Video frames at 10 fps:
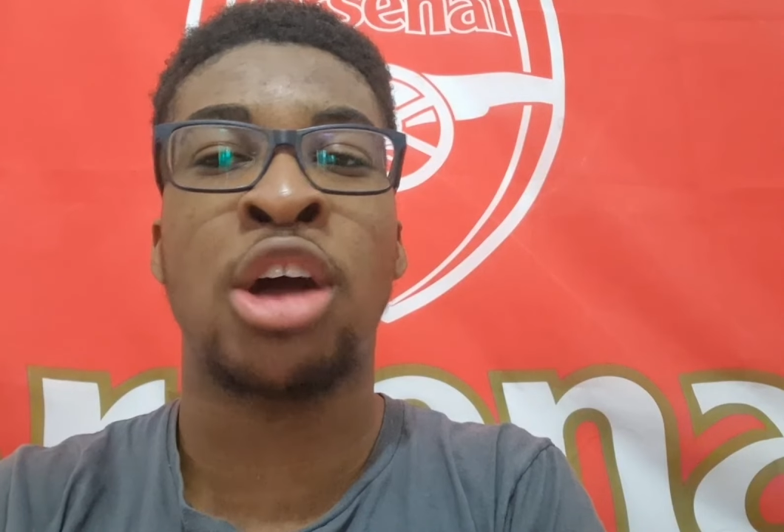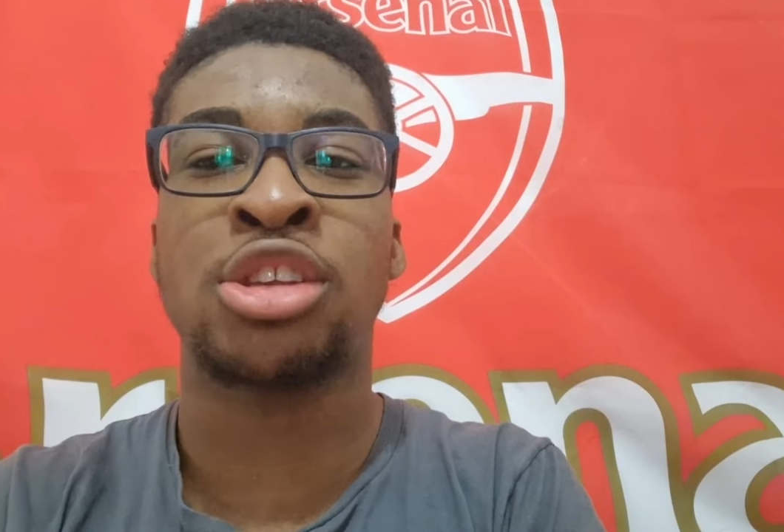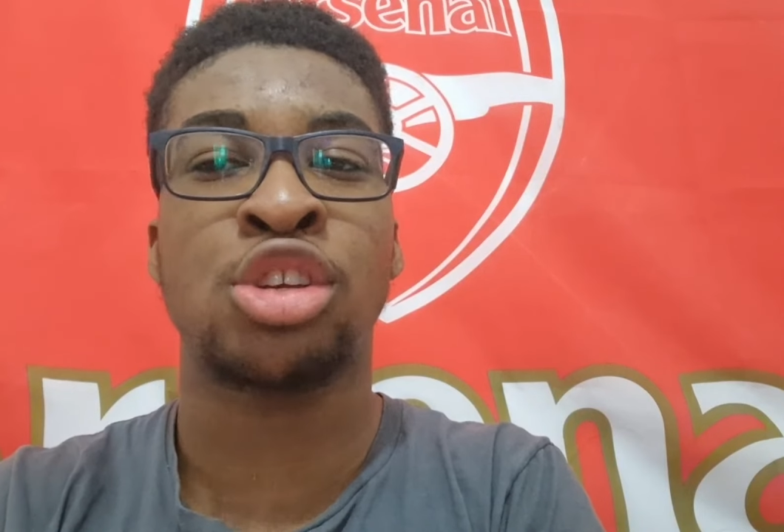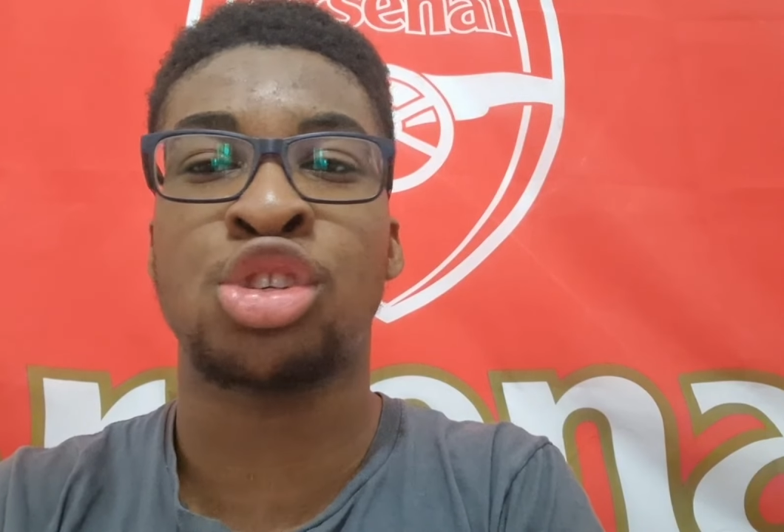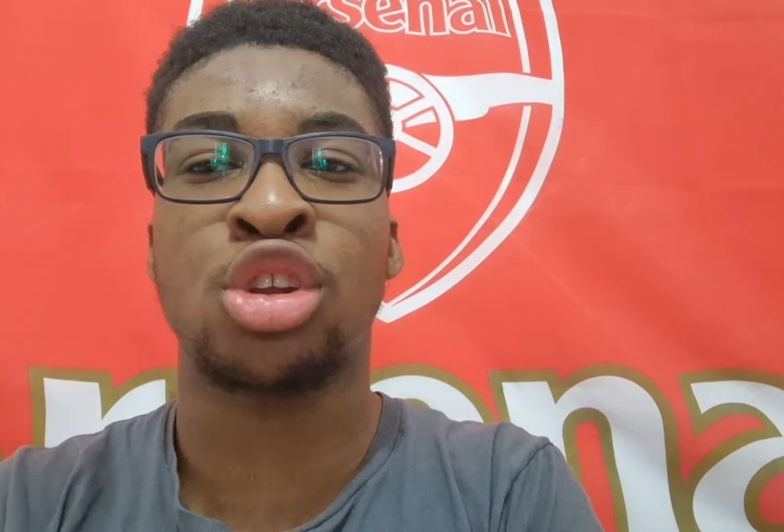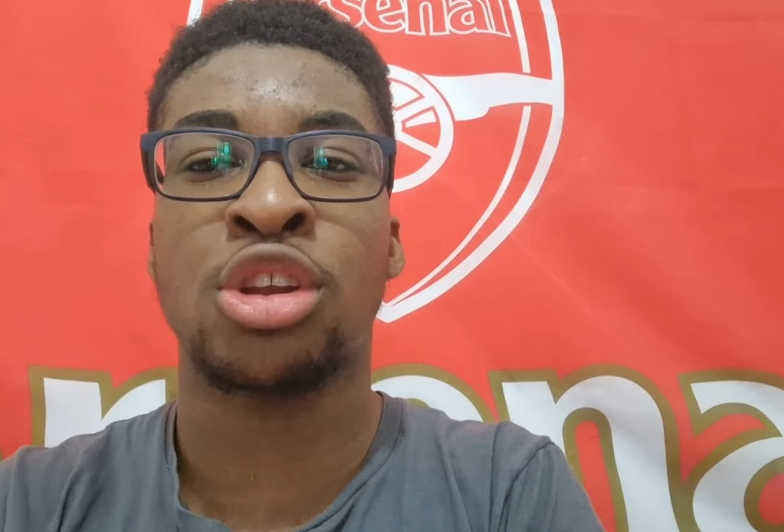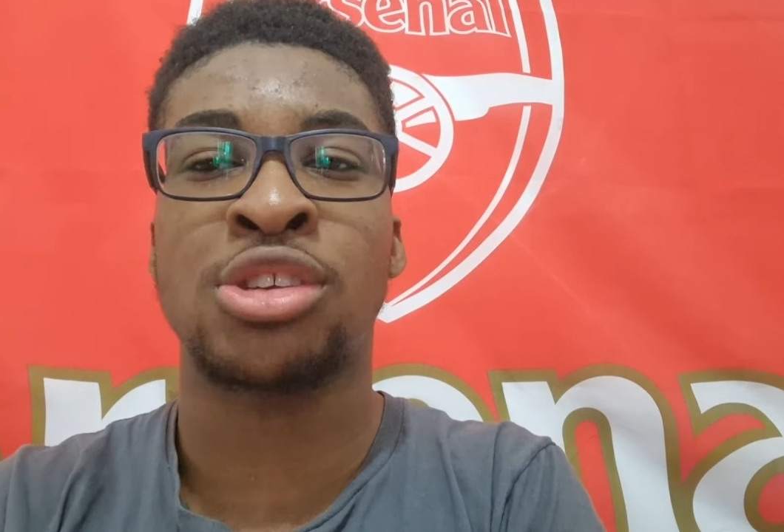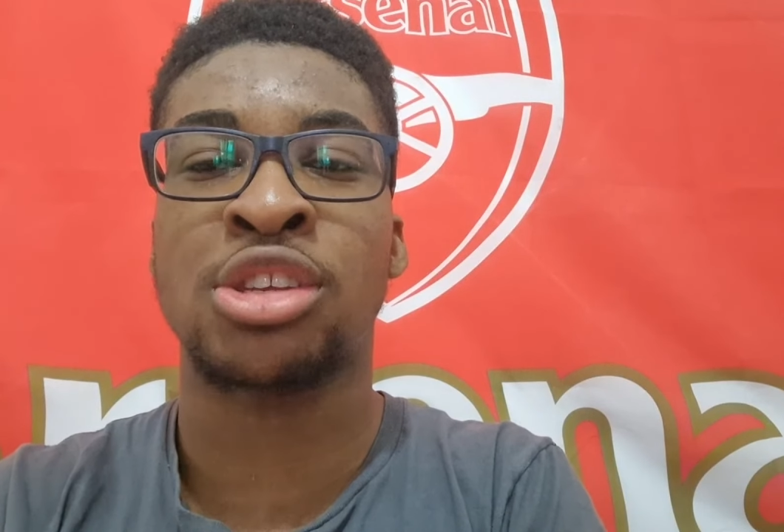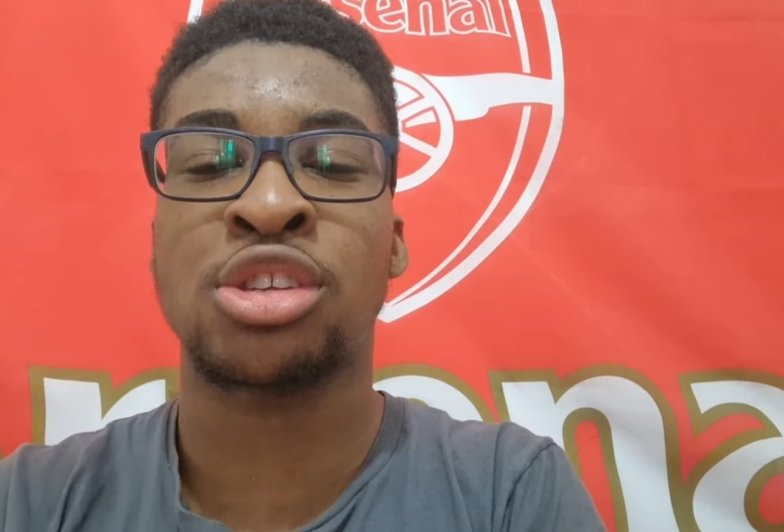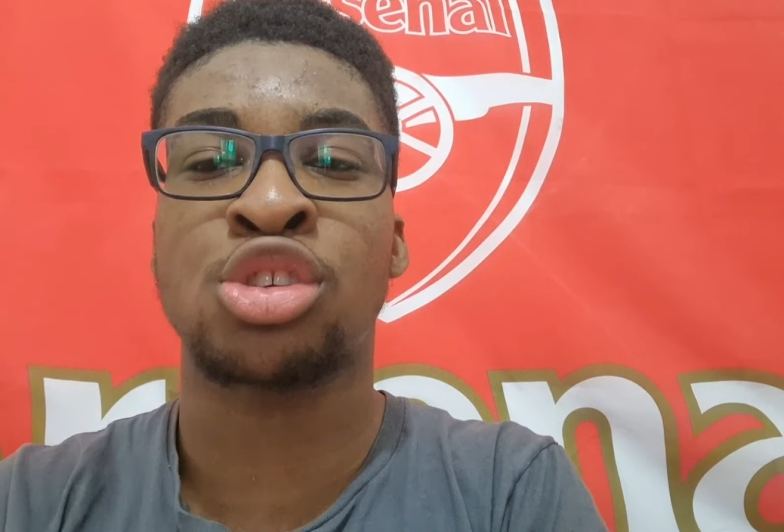Arteta
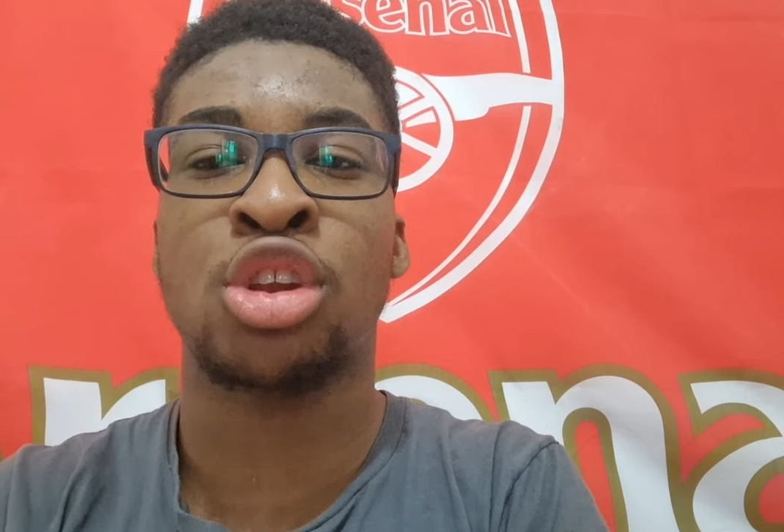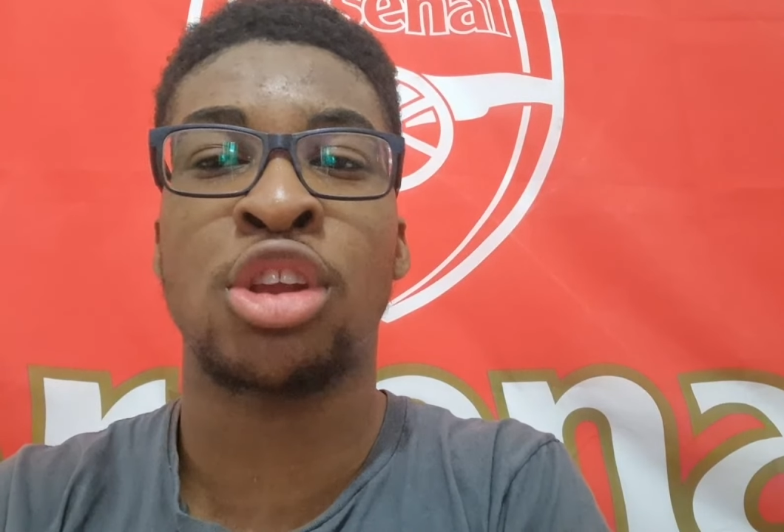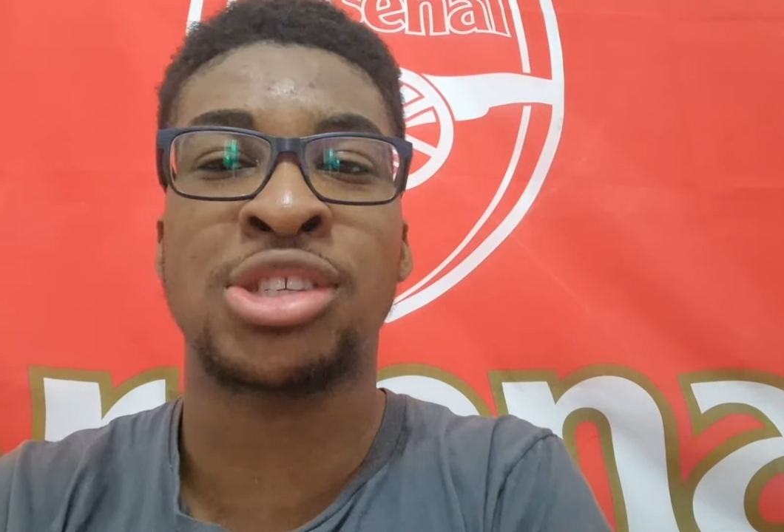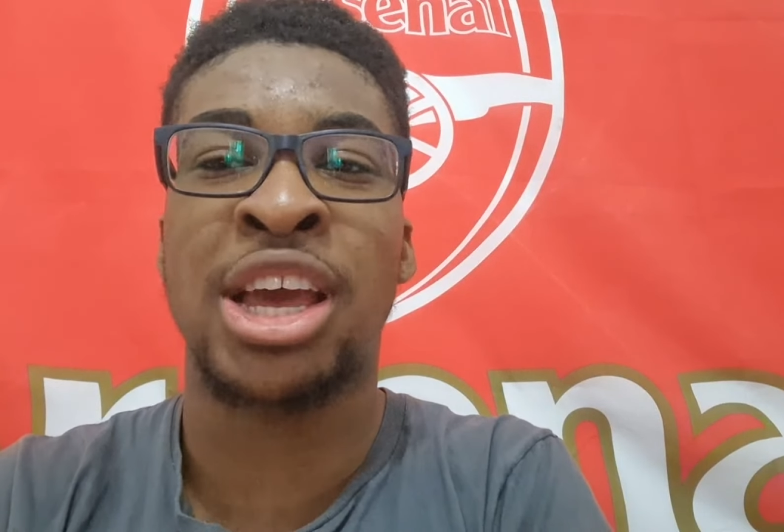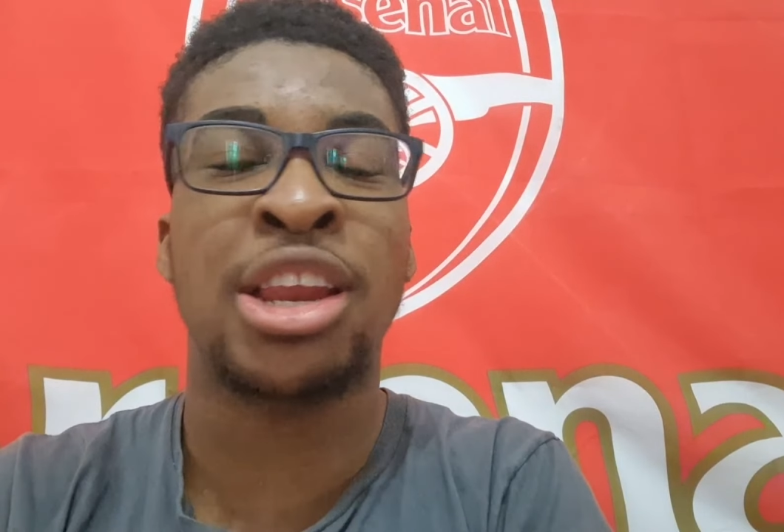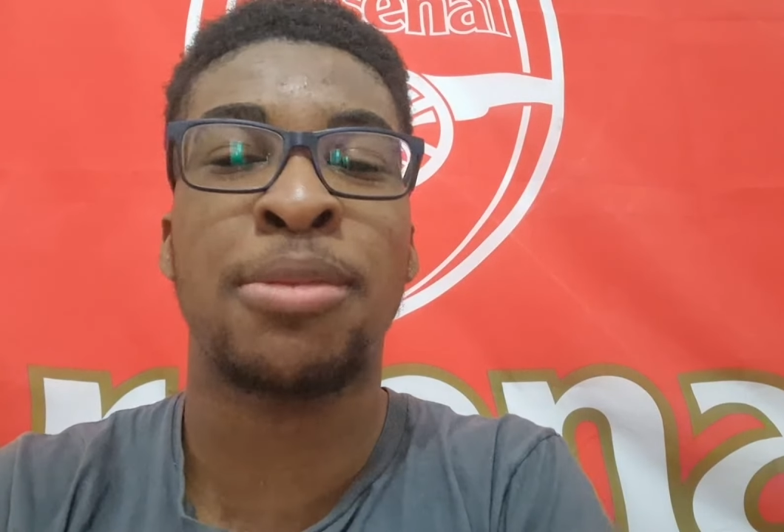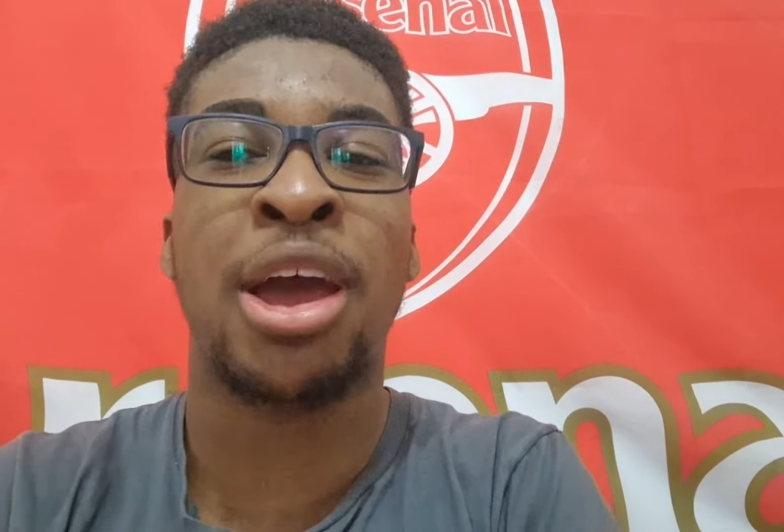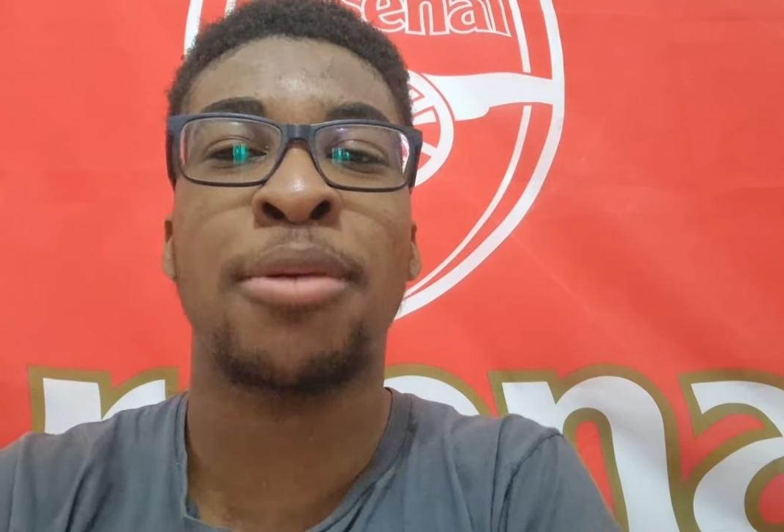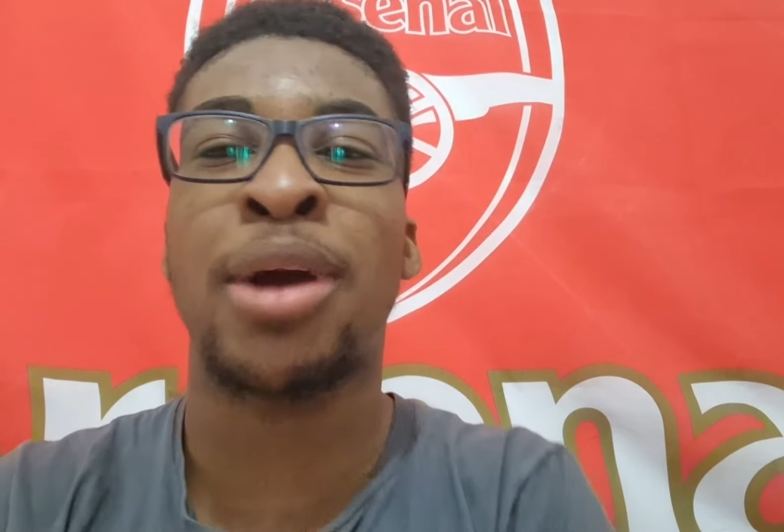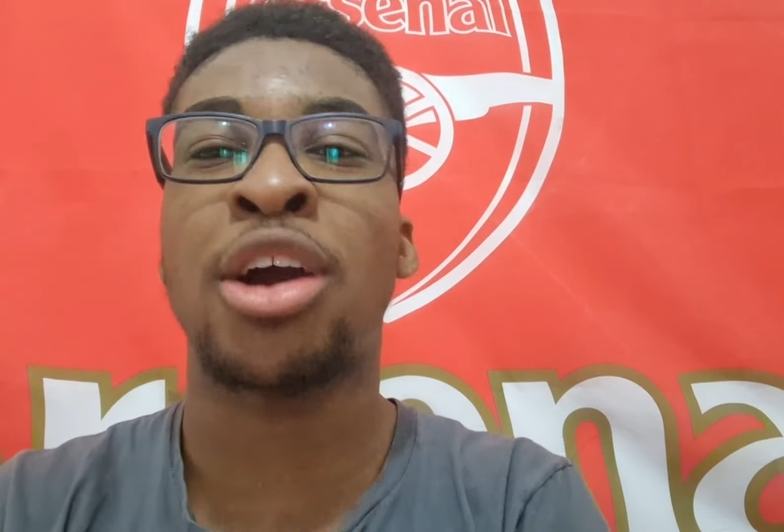shouldn't have signed him.
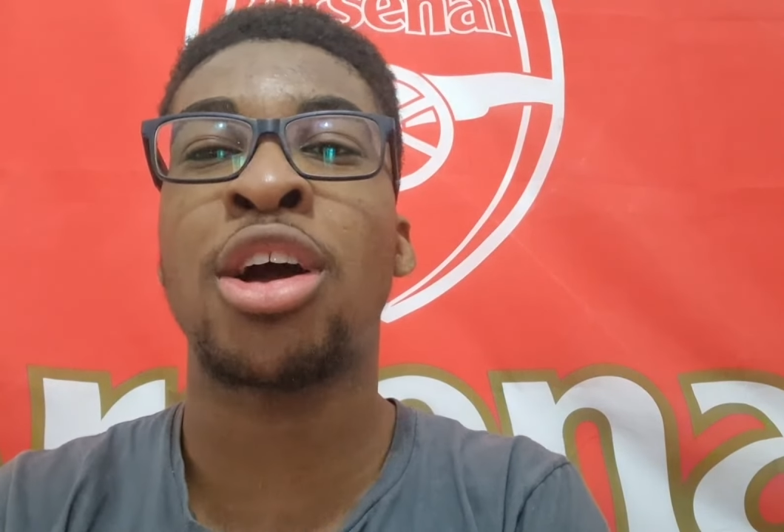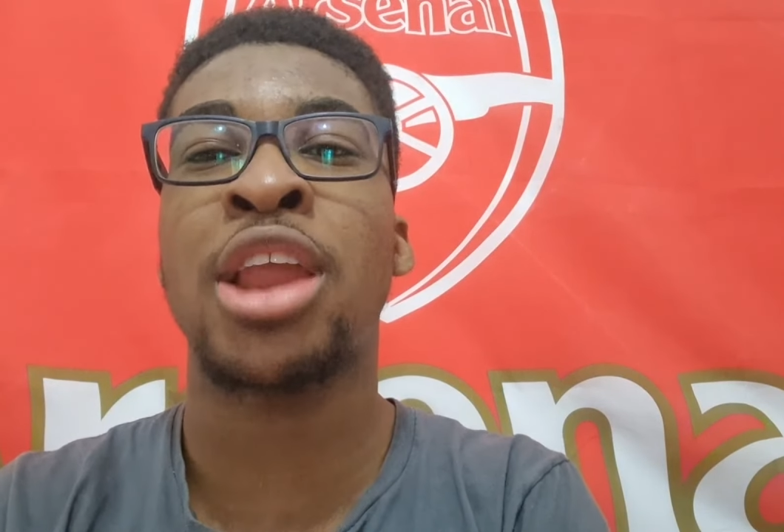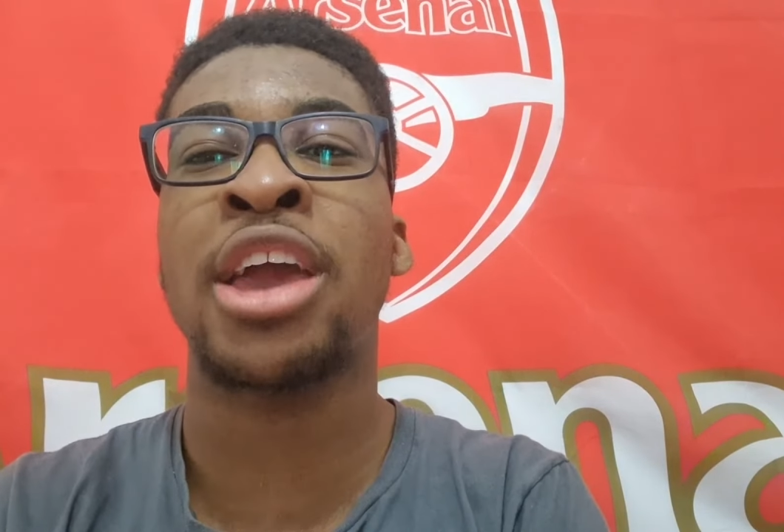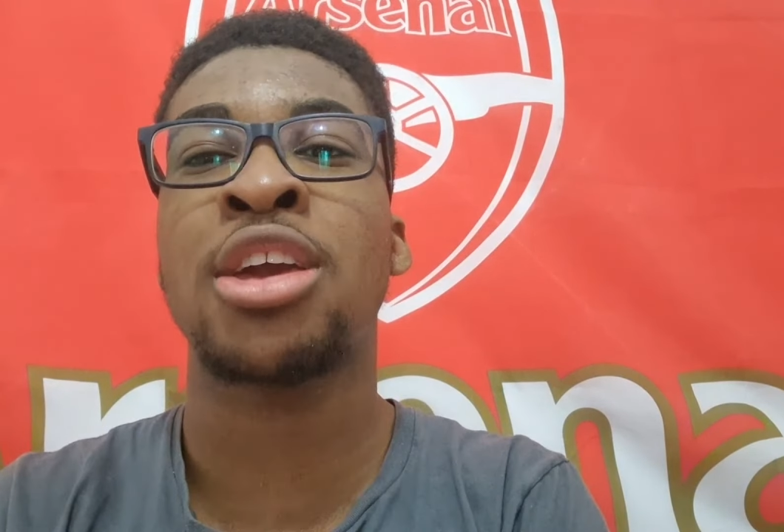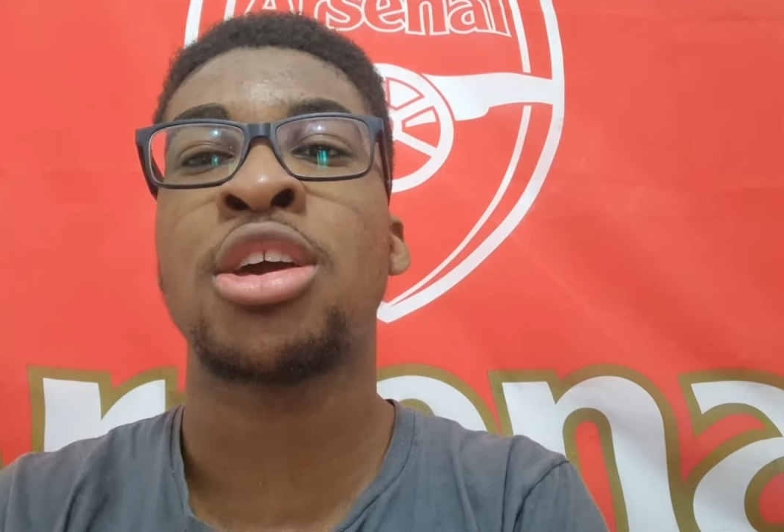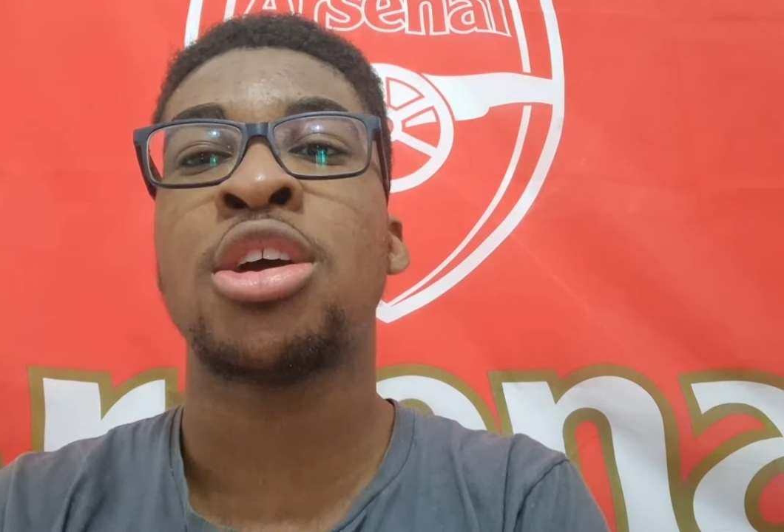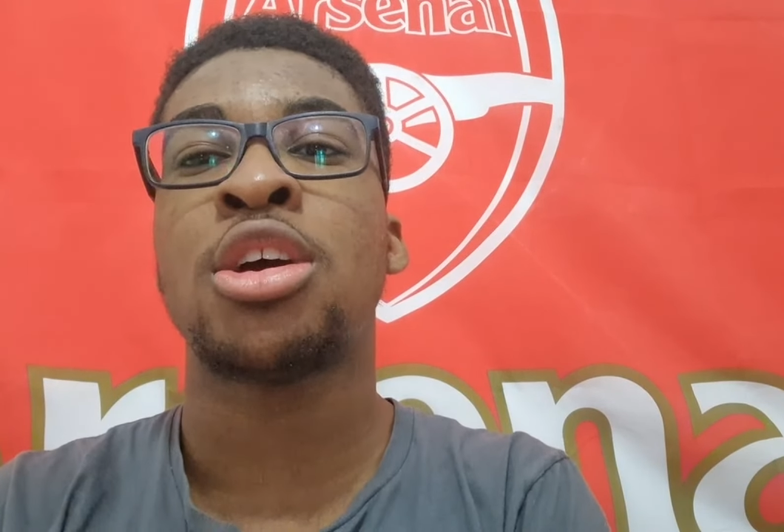I can't lie.